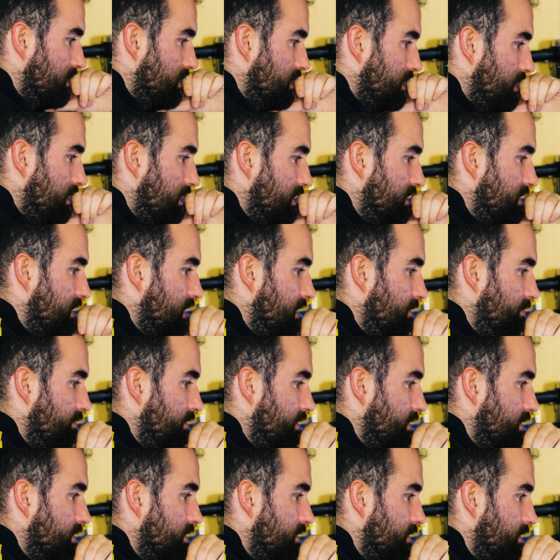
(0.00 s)
I
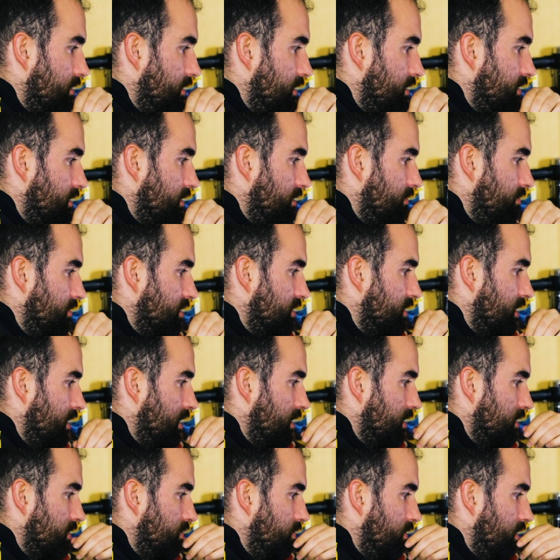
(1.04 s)
deliberately shot this. I think my
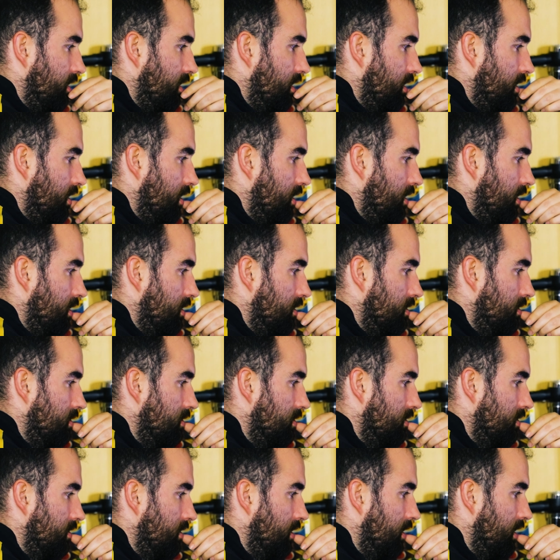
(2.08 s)
settings were
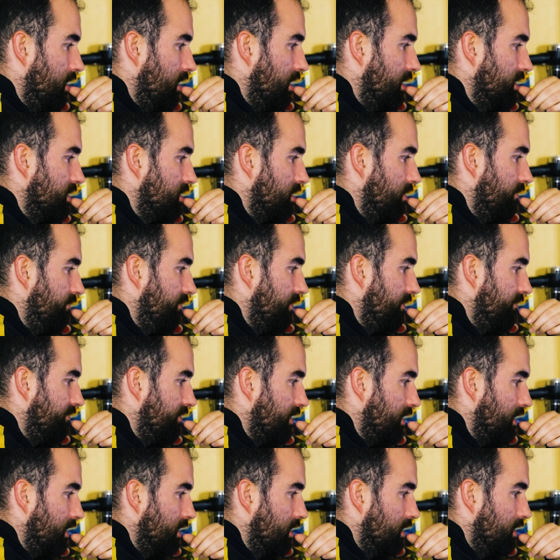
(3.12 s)
ISO
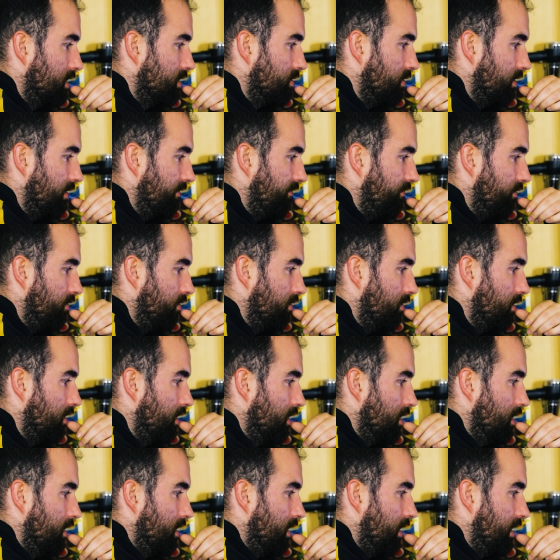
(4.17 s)
50, 24
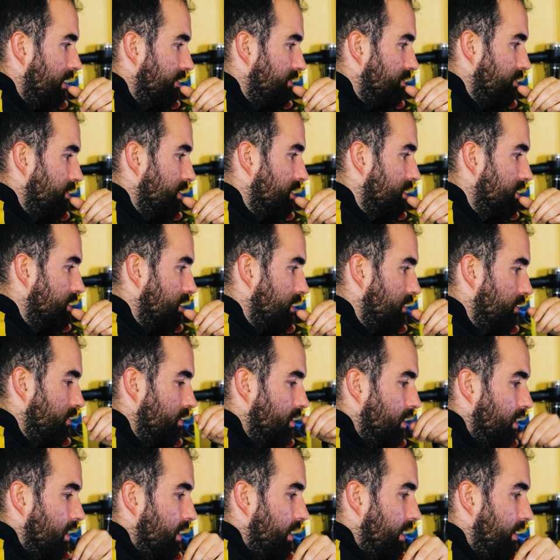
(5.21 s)
and f22
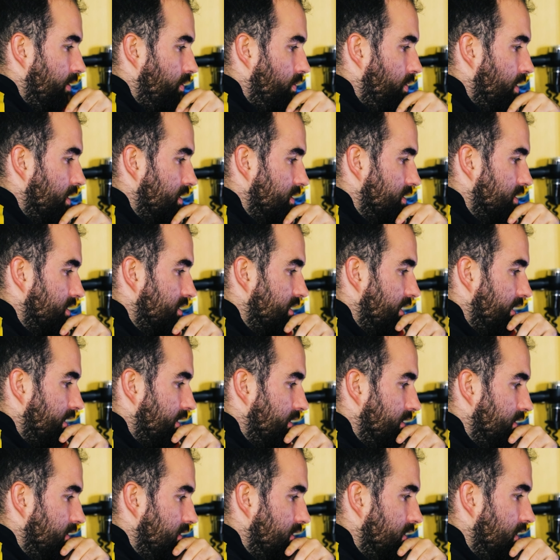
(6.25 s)
at 1
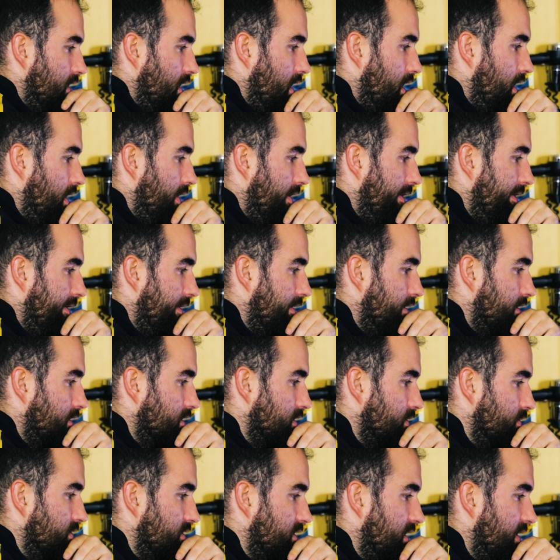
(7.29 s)
second.
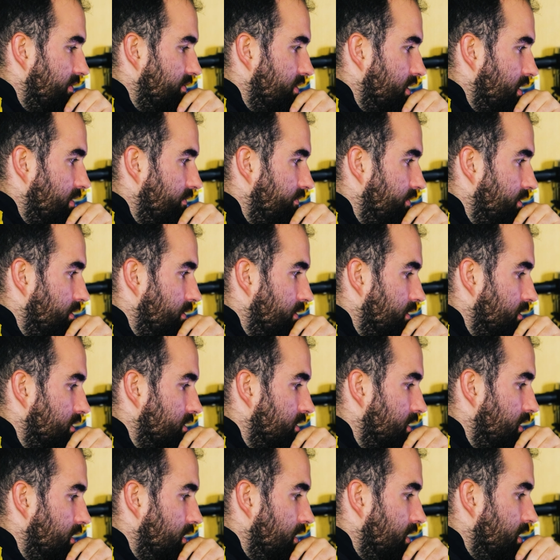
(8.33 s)
Because I wanted everything in
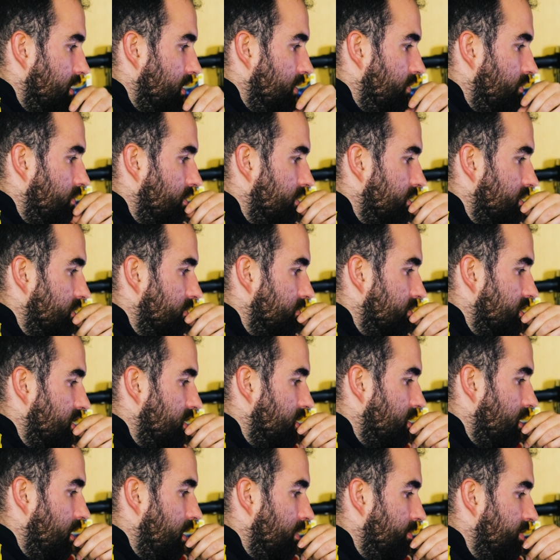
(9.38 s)
focus. Wanted some
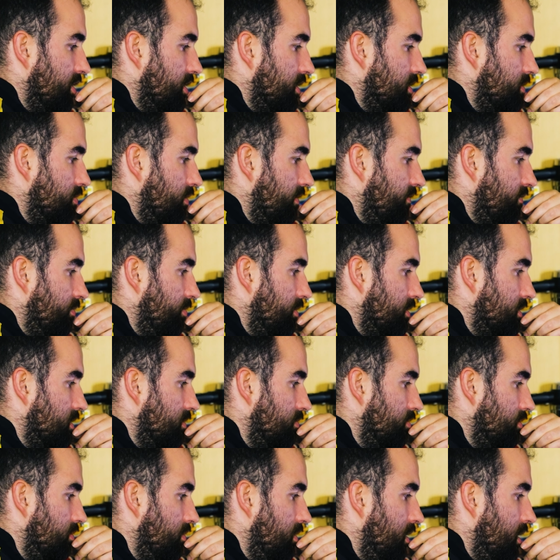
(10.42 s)
starburst wherever
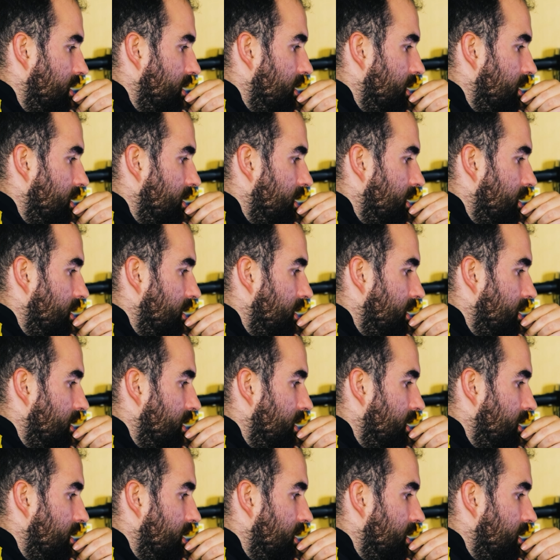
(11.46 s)
possible.